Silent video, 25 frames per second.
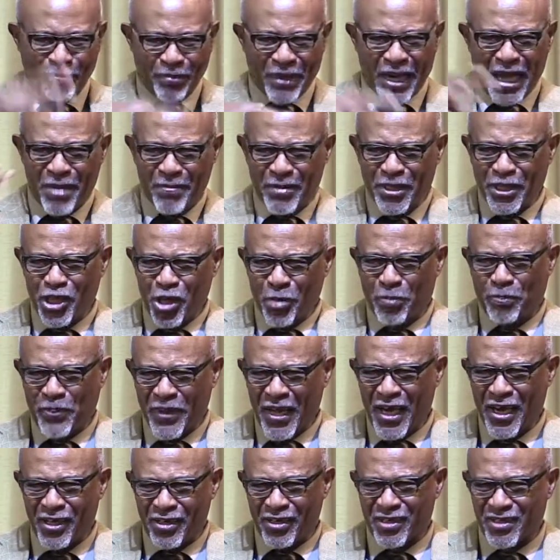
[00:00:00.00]
blaming your
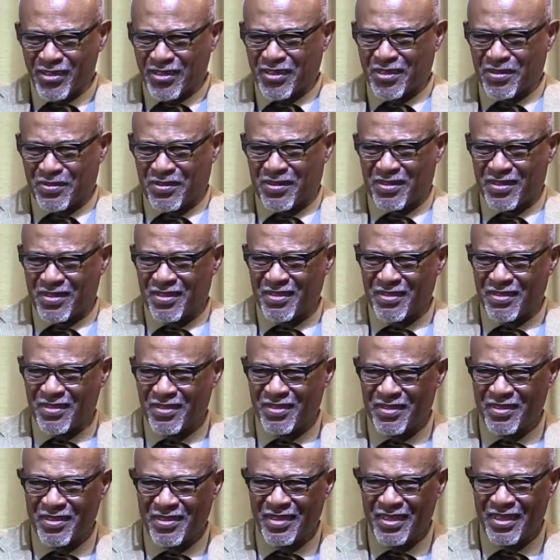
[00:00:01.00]
parents.
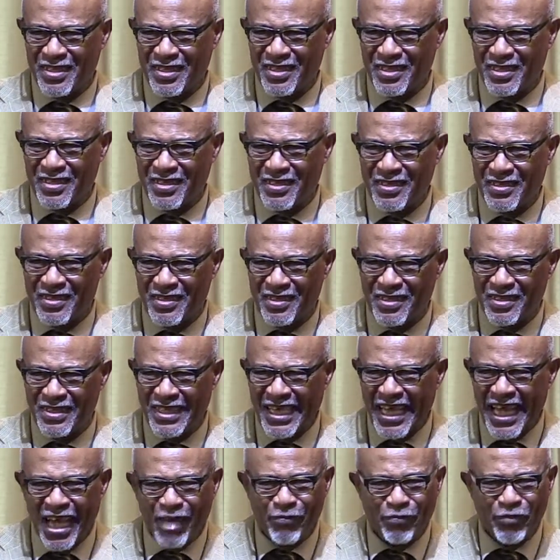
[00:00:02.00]
They
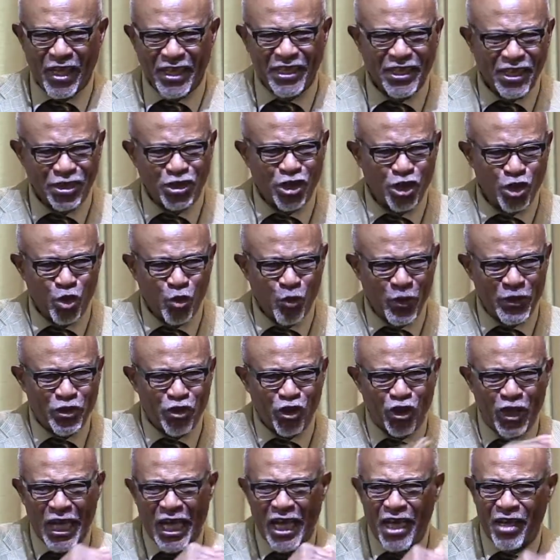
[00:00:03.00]
have nothing to do with
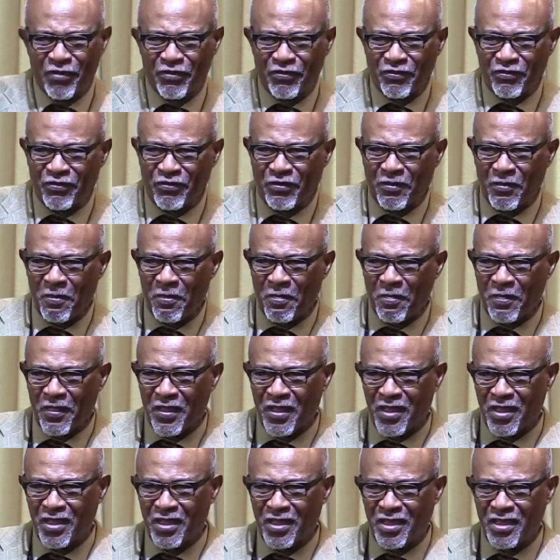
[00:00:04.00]
your life.
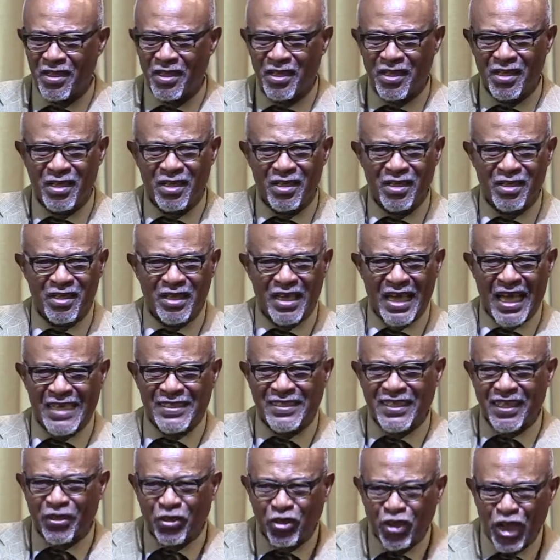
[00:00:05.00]
As
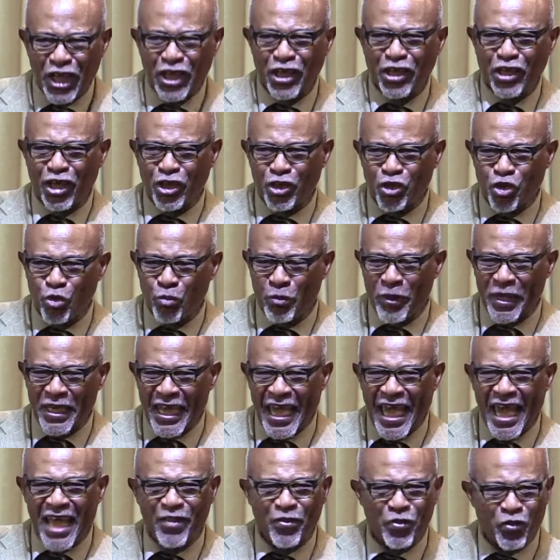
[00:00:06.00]
a thinker, you
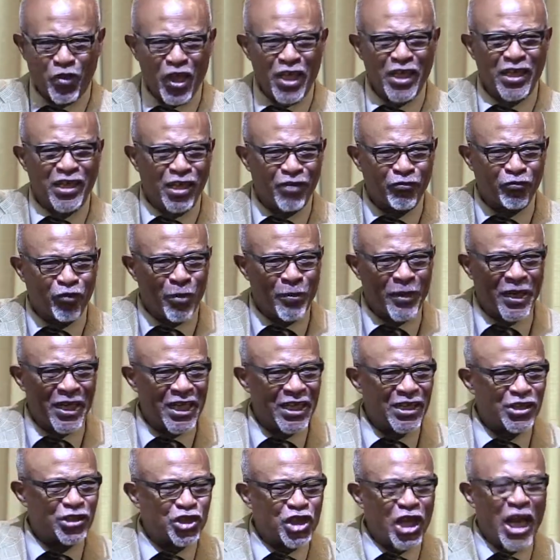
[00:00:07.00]
began thinking from a
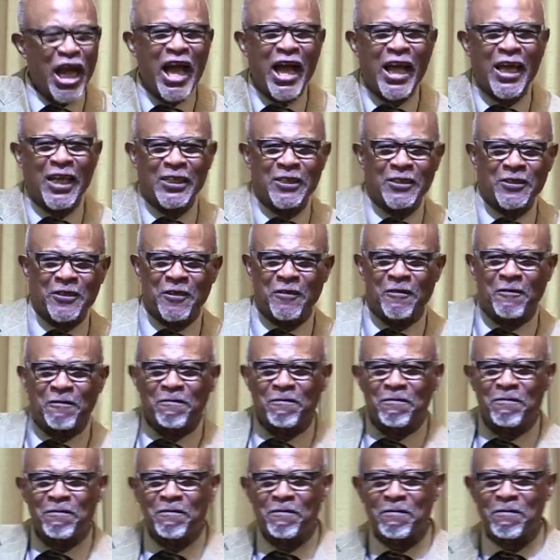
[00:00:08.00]
little child.
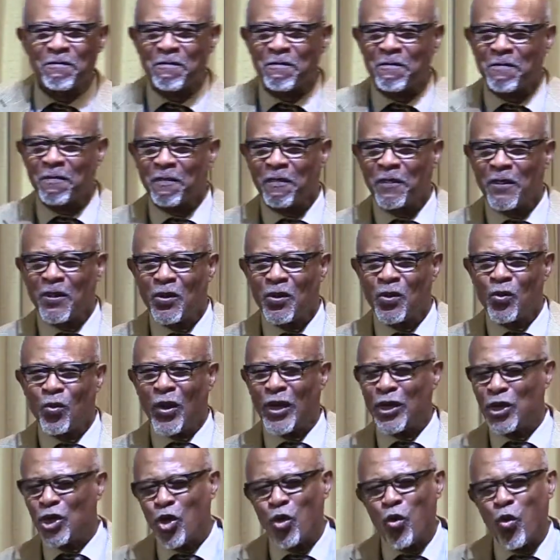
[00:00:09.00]

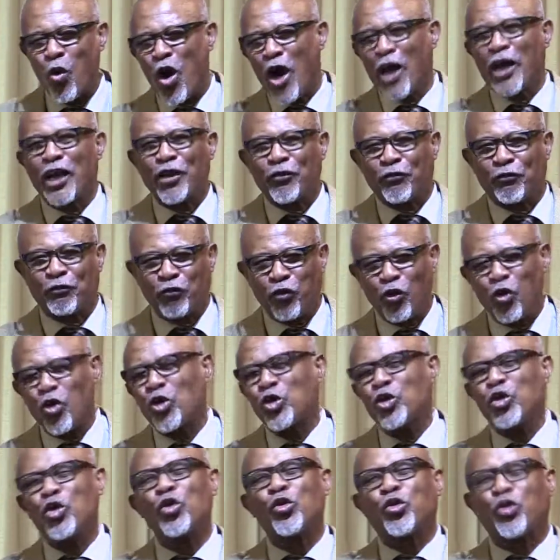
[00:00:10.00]
When you wanted food,
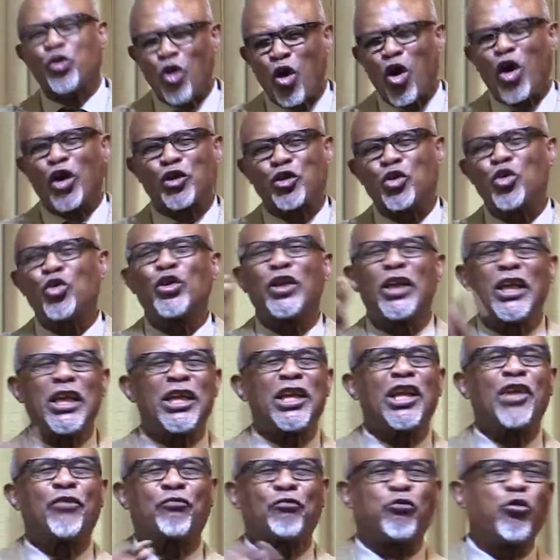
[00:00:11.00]
you thought you
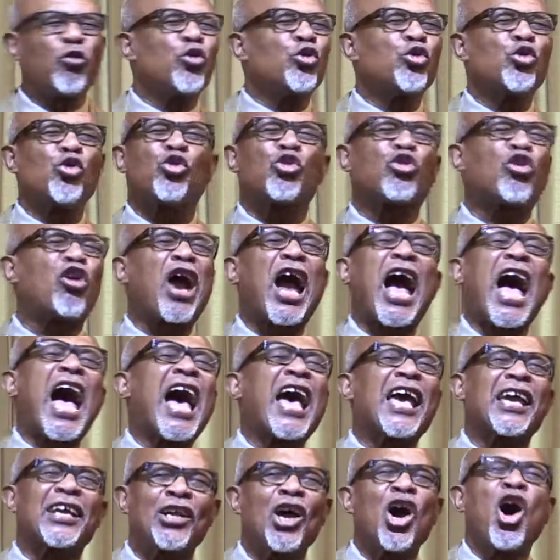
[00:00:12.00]
needed food, you
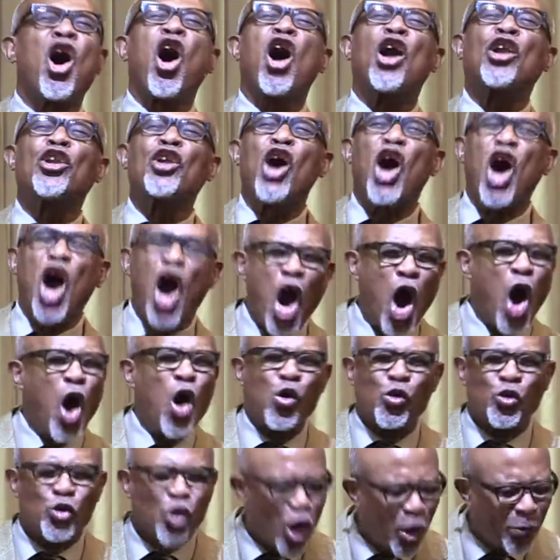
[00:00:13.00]
cried on your
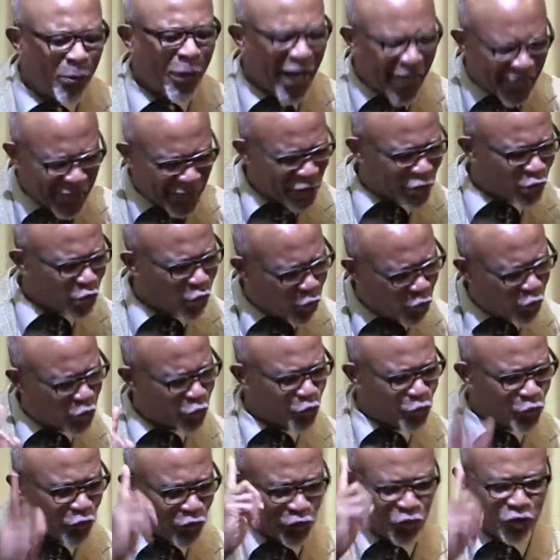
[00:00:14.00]
own. Nobody told you
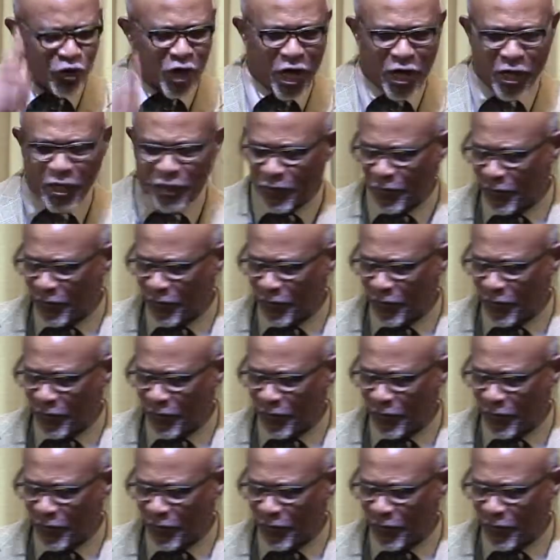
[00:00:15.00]
to cry.